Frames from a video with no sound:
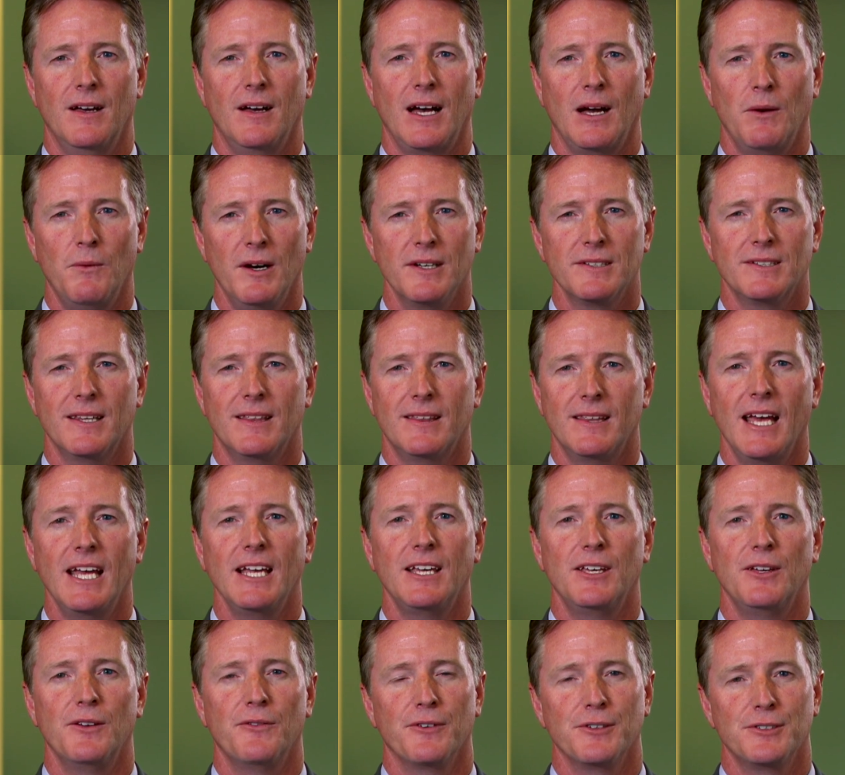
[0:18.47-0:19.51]
I want to
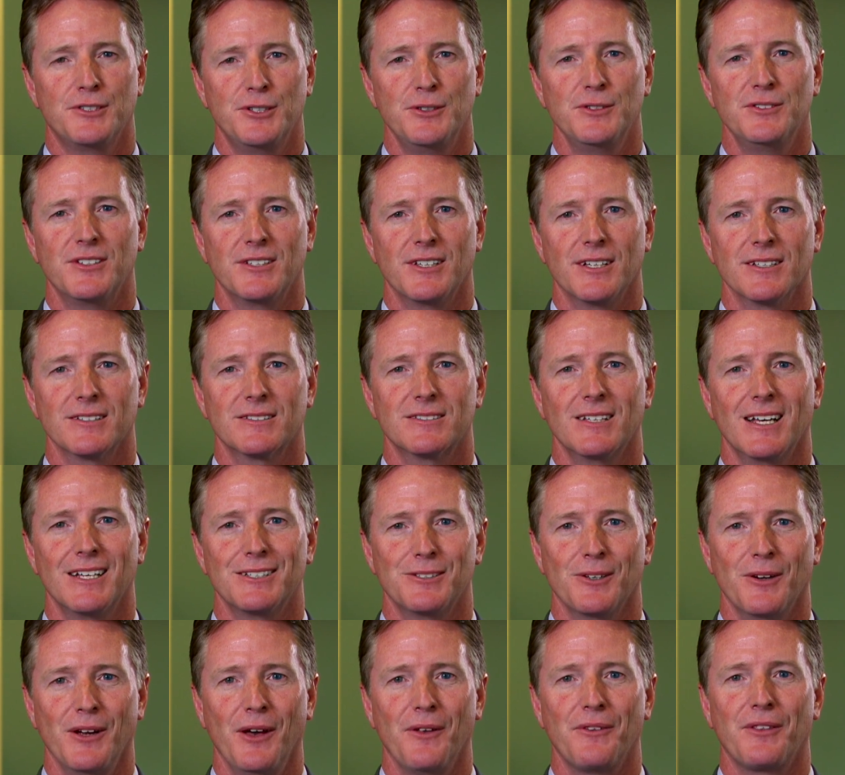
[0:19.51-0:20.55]
thank you for choosing us as
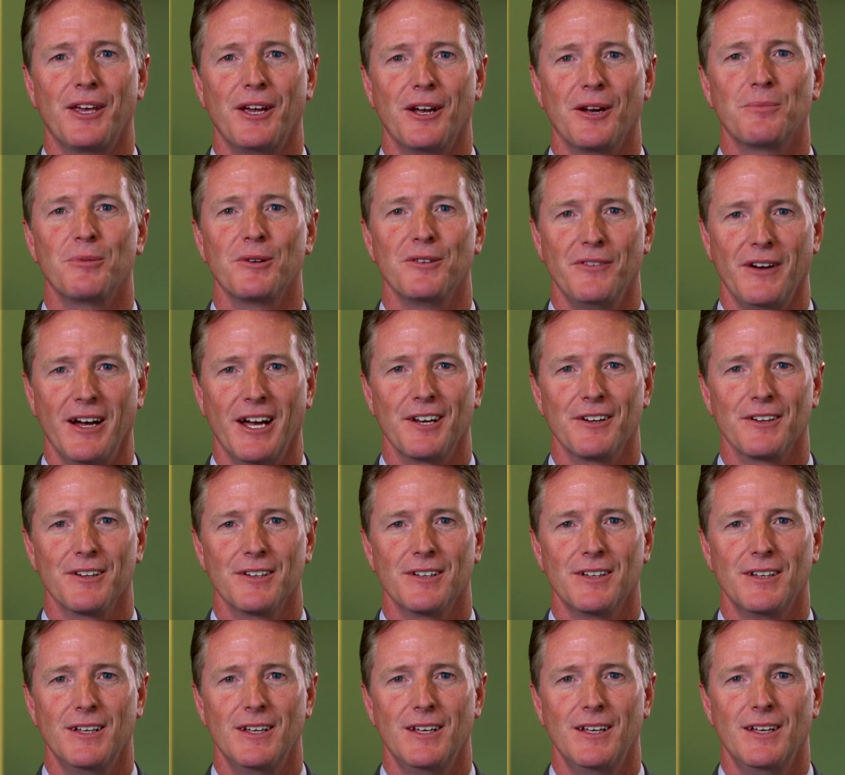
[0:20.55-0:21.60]
your healthcare provider.
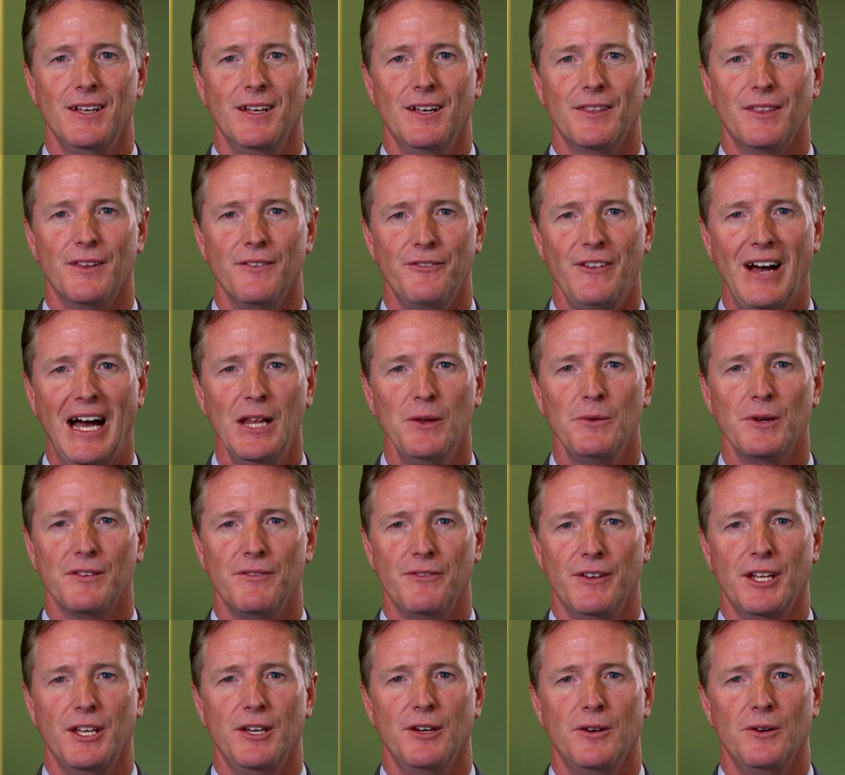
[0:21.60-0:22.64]
The following
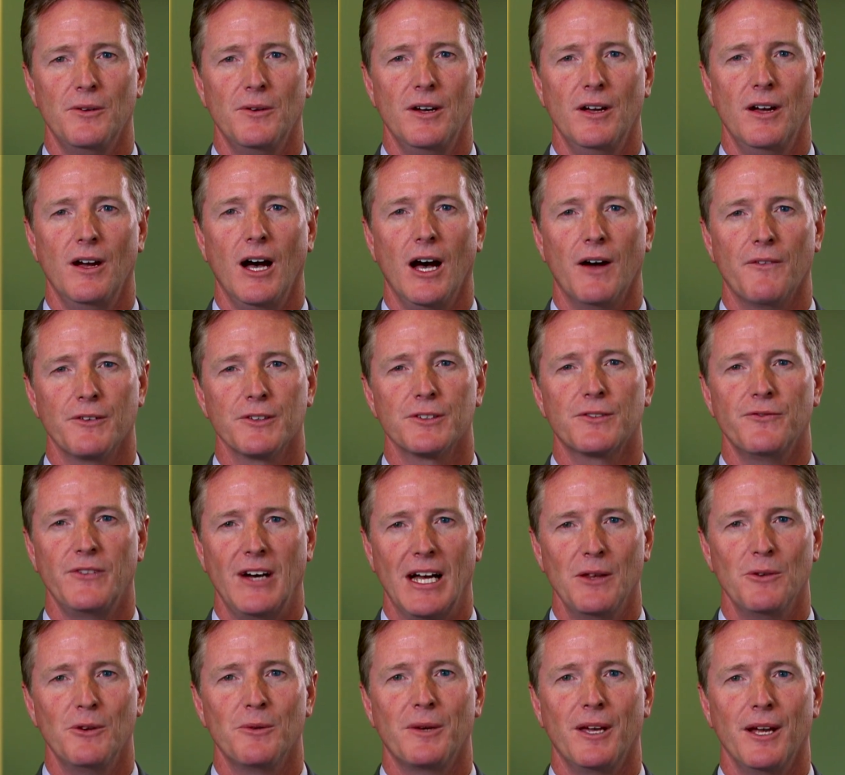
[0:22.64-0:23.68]
video offers
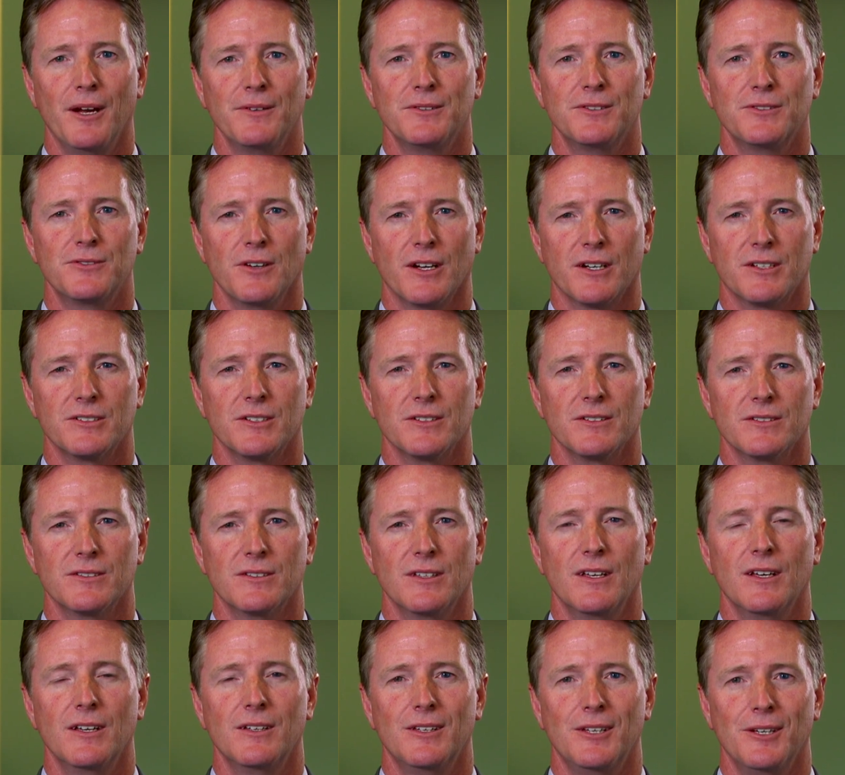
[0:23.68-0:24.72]
follow-up care instructions
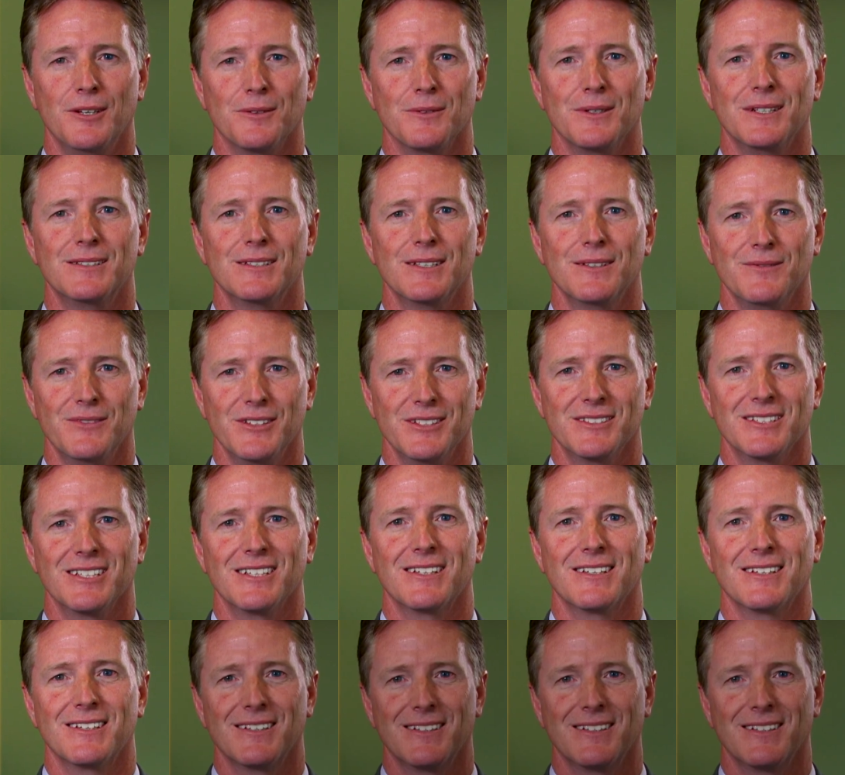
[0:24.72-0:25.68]
to your recent visit.